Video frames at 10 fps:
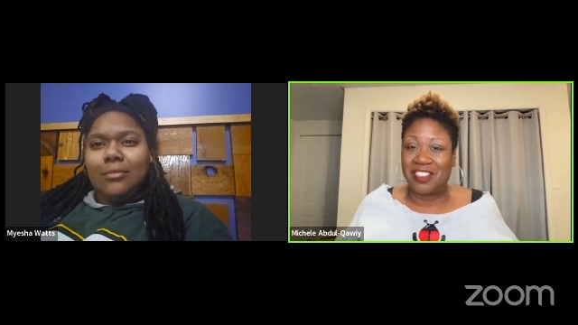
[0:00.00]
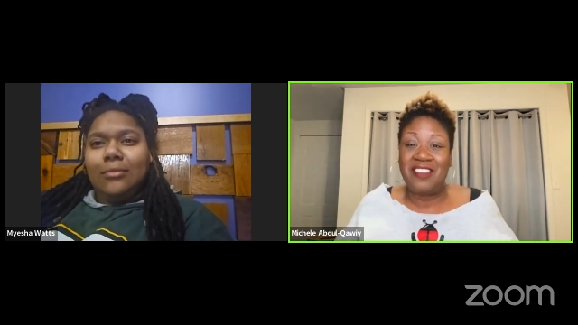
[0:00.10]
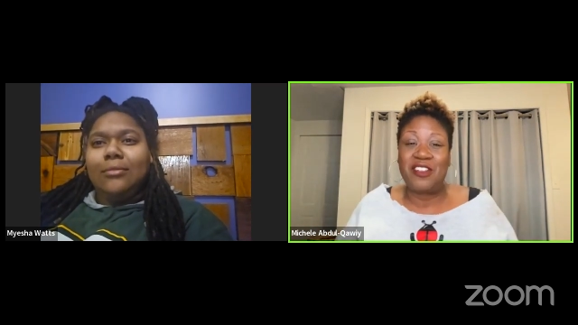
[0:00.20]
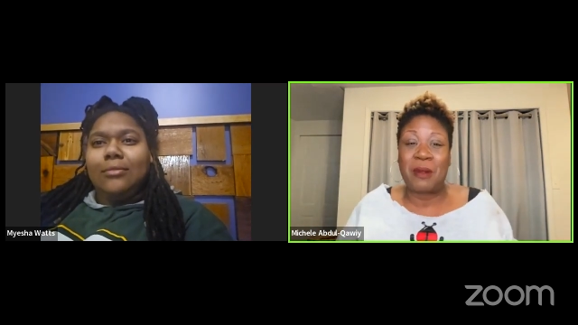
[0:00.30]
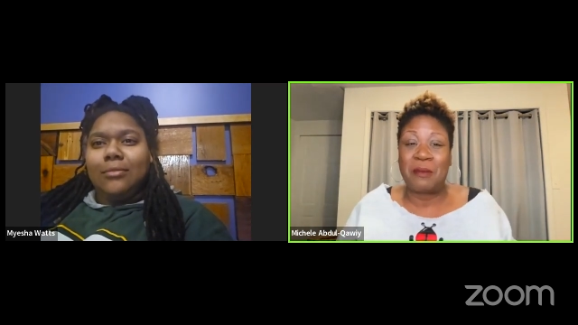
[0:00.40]

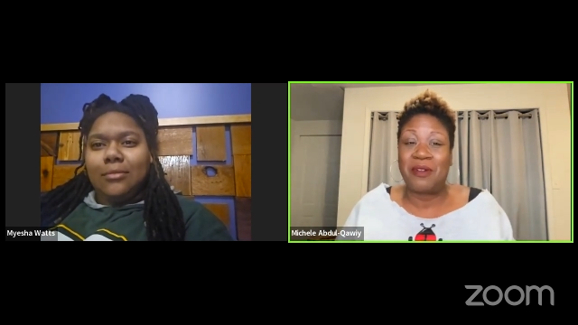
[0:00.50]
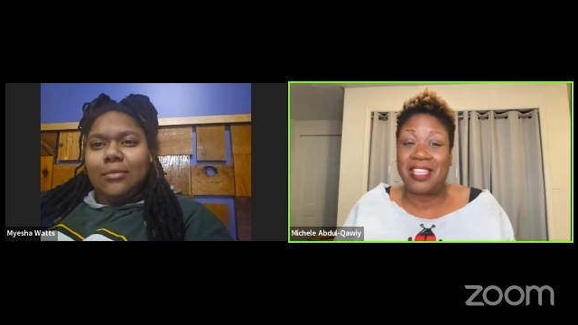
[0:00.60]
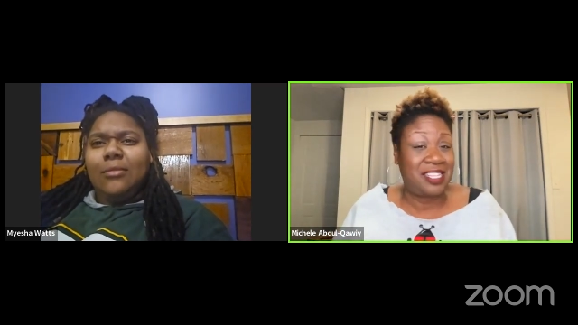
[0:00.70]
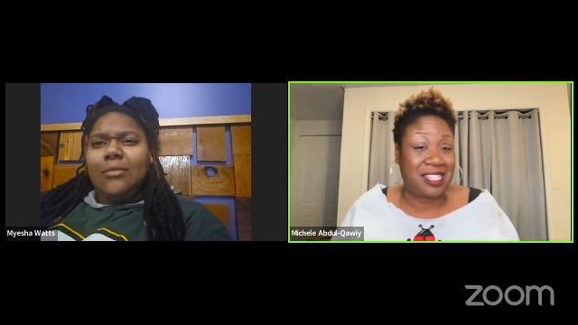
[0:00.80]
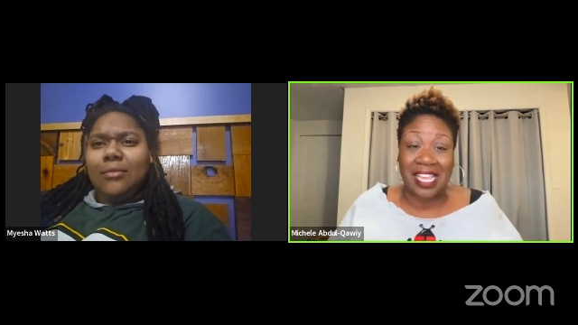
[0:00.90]
Speaker 1: Even though my
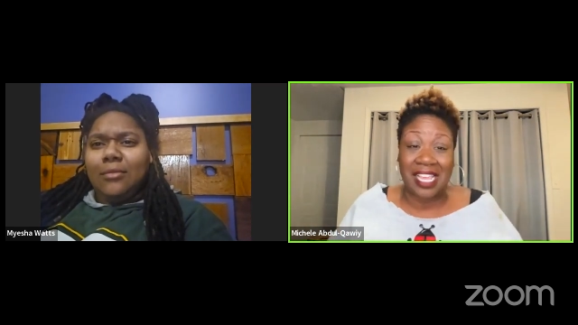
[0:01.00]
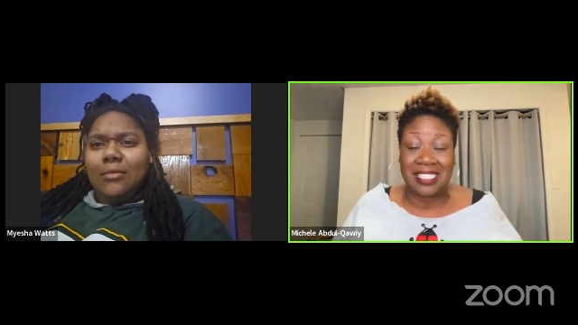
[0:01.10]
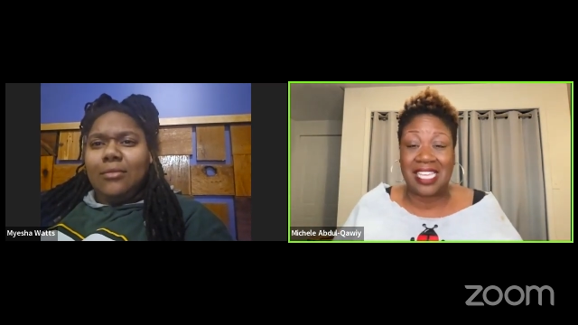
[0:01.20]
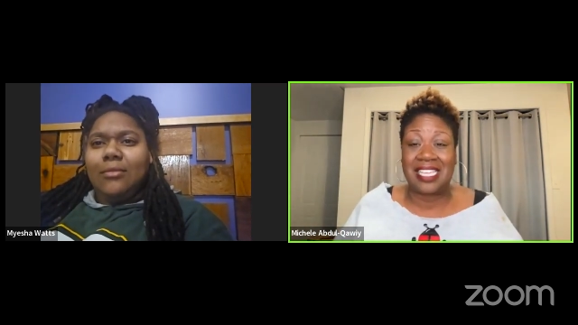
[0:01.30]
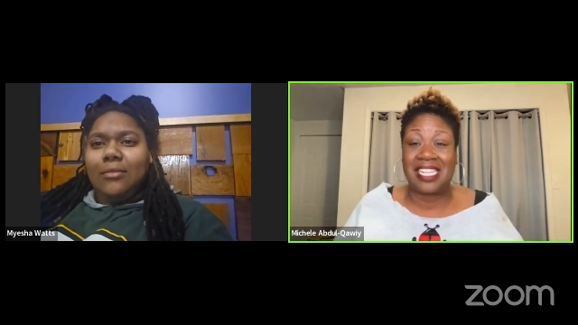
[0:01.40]
brother, like I
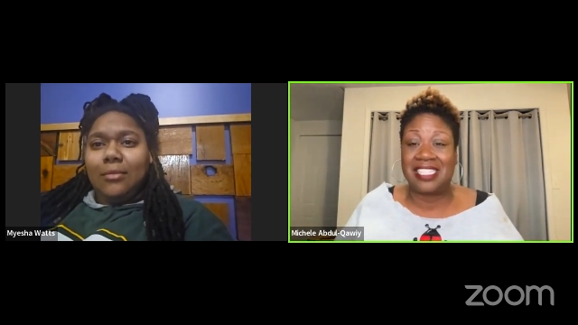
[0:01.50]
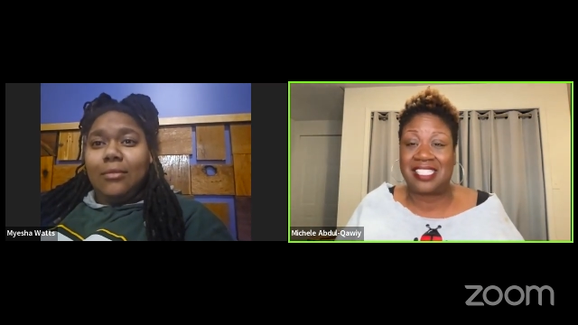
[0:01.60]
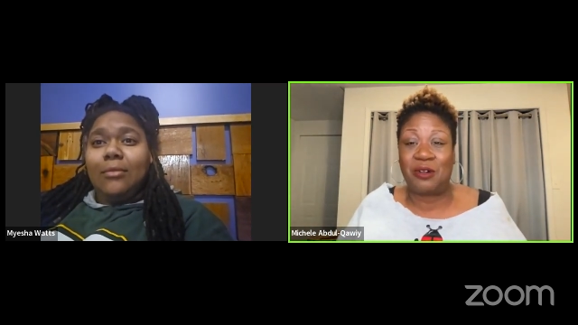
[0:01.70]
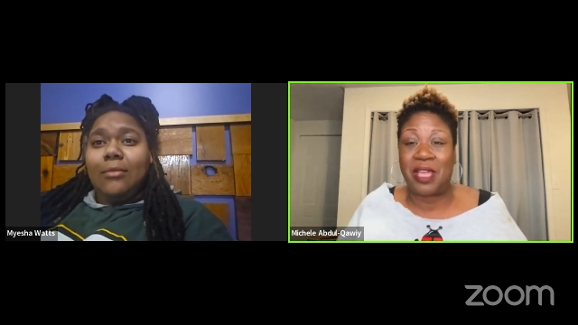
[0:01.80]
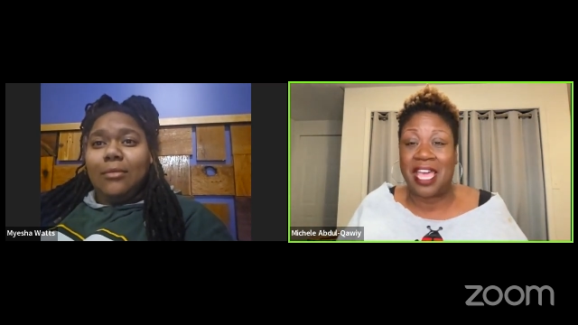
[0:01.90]
said, telling it
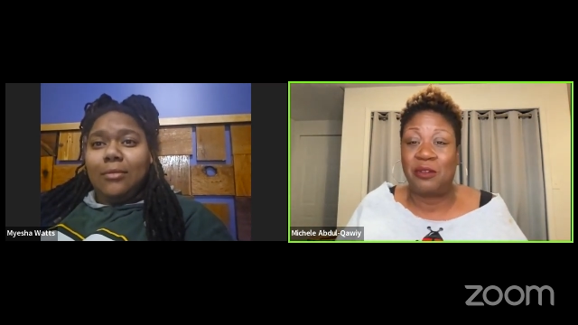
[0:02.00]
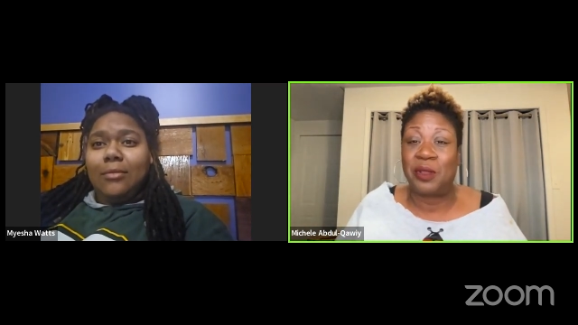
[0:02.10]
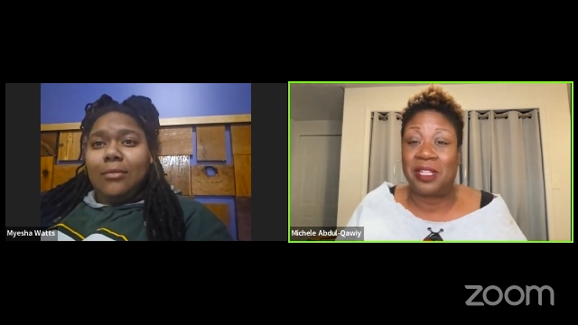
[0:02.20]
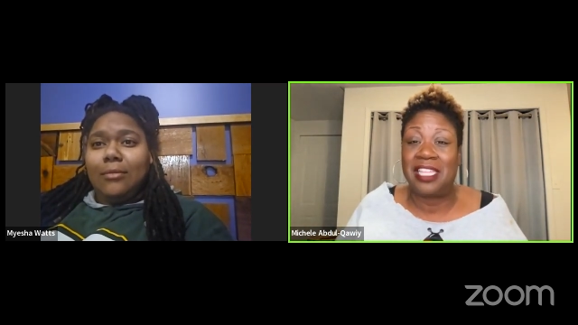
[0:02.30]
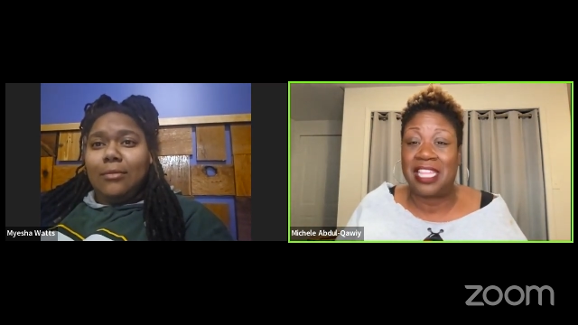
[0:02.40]
so
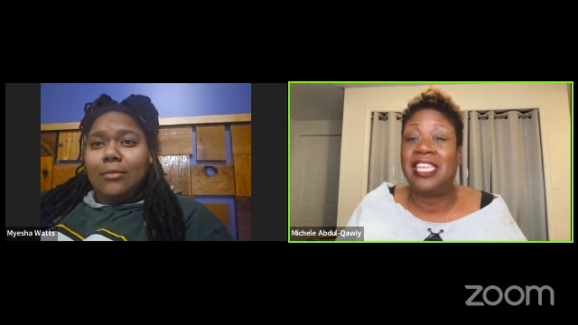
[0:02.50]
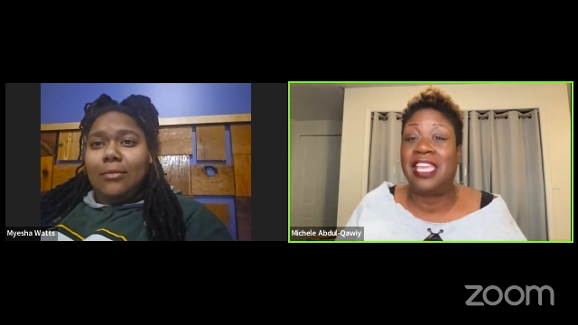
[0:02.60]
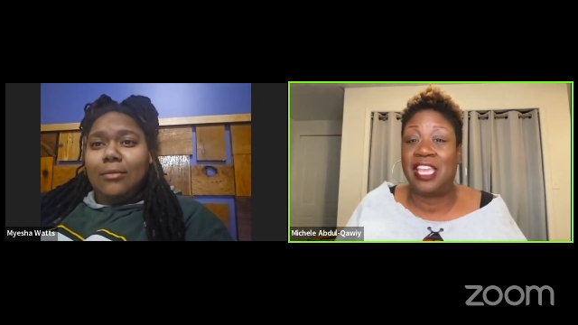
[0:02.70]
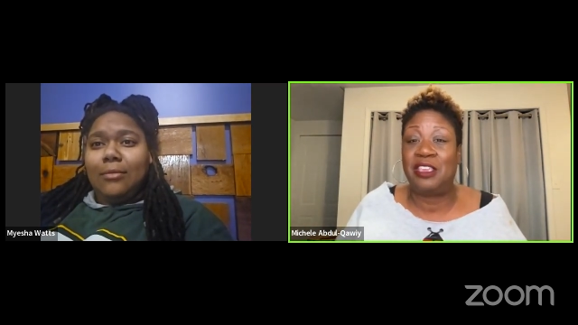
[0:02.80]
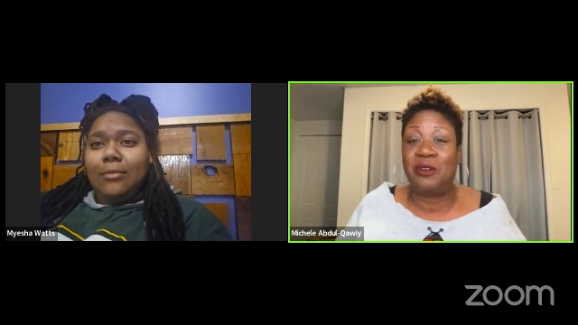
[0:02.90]
eloquently that
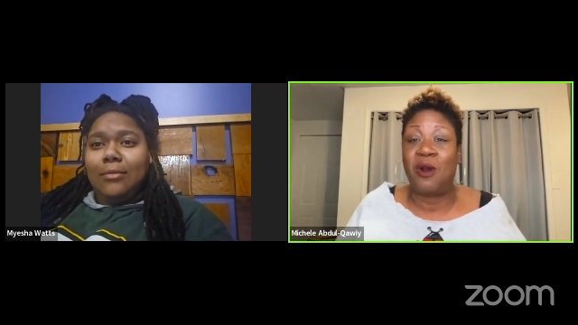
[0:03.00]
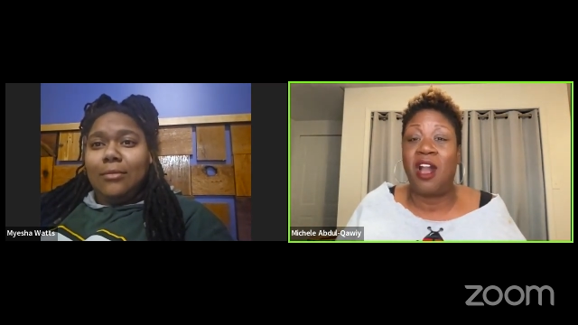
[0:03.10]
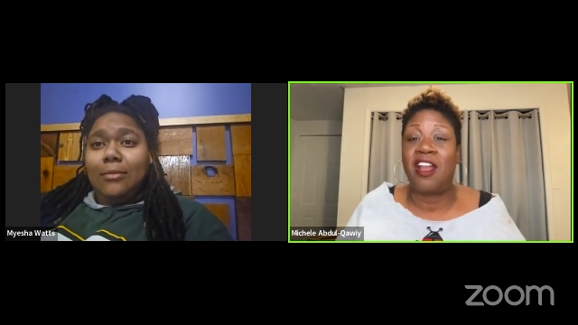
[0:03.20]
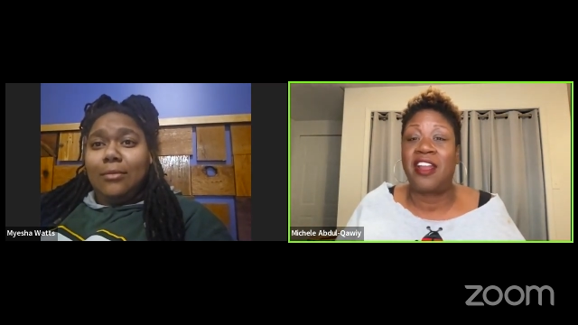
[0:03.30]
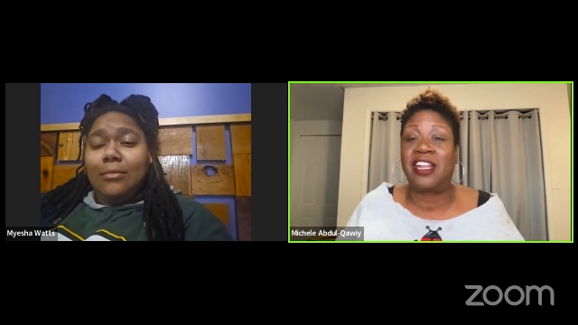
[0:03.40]
yeah, you
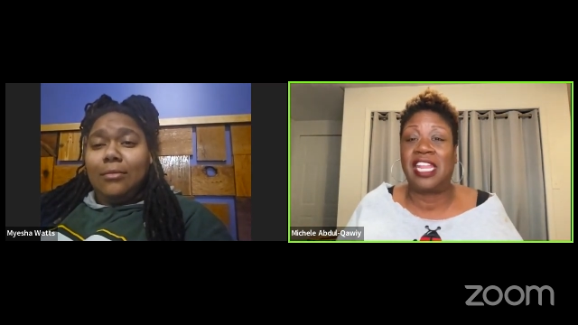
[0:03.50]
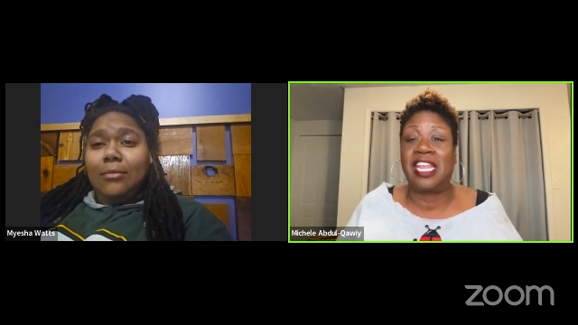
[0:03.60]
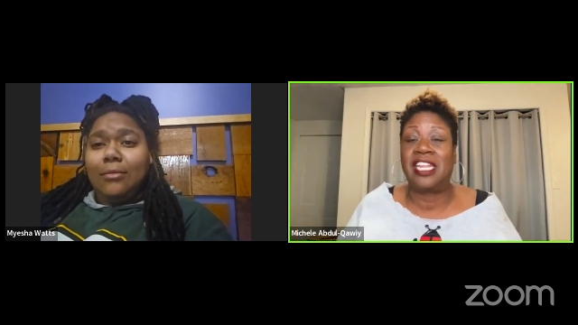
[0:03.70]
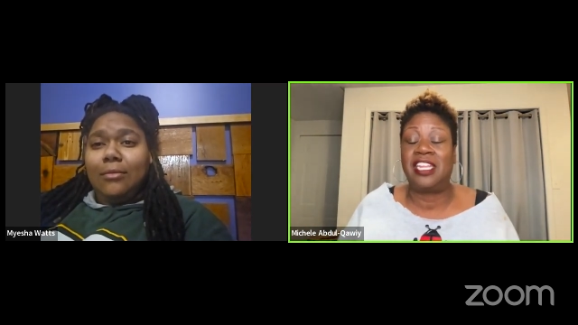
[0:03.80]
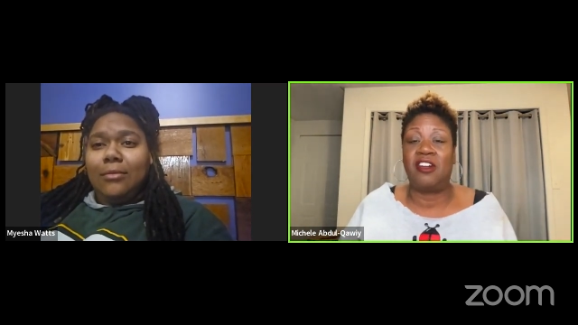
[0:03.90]
are,
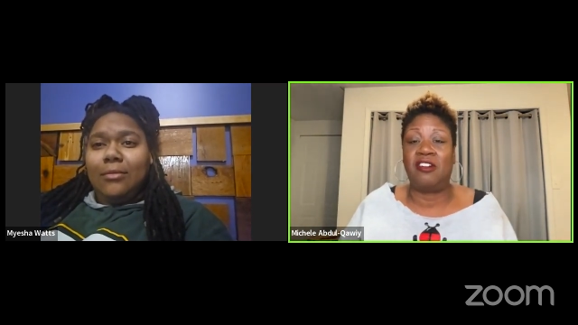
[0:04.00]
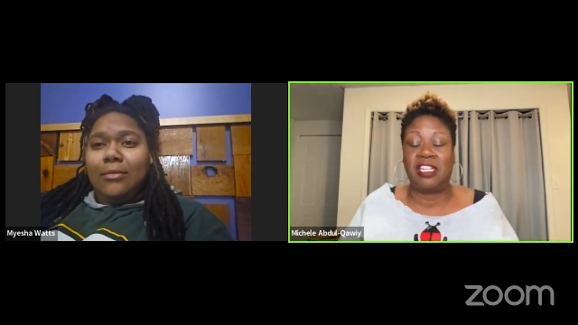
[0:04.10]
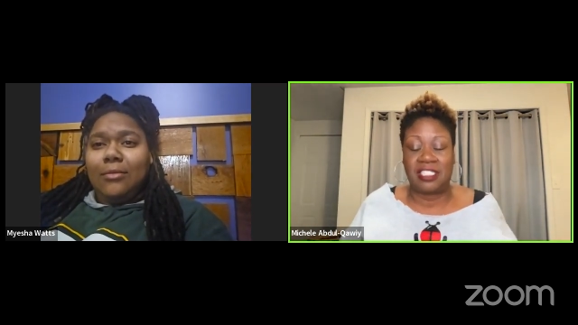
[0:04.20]
you know,